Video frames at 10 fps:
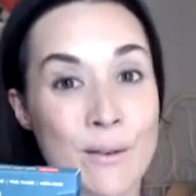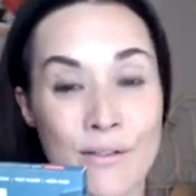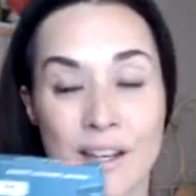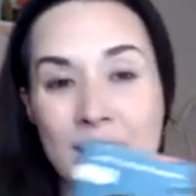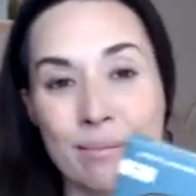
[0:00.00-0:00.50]
with
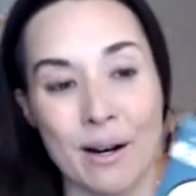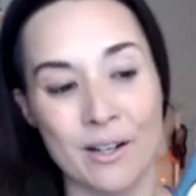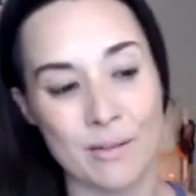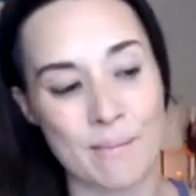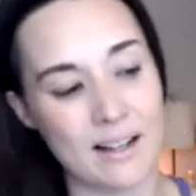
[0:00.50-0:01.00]
vegan
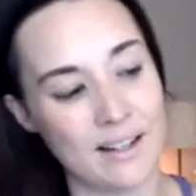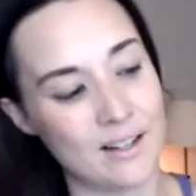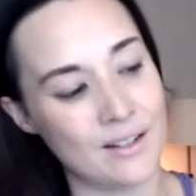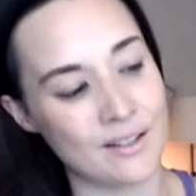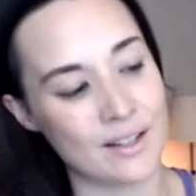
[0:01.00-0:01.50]

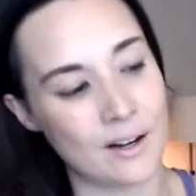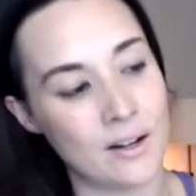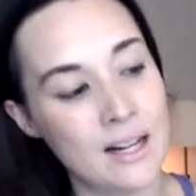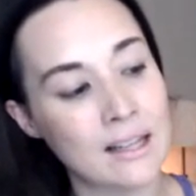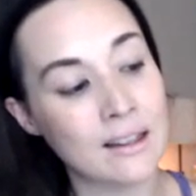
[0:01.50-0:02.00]
marshmallows. So
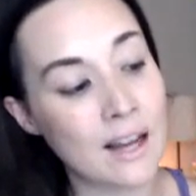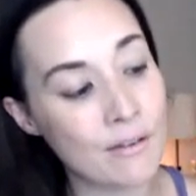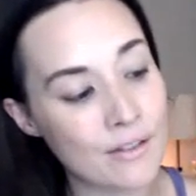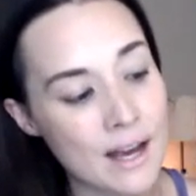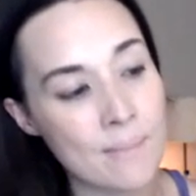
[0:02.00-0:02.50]

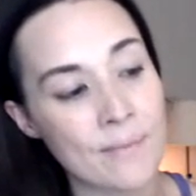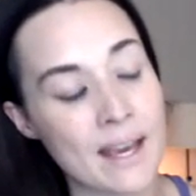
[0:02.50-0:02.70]
love them.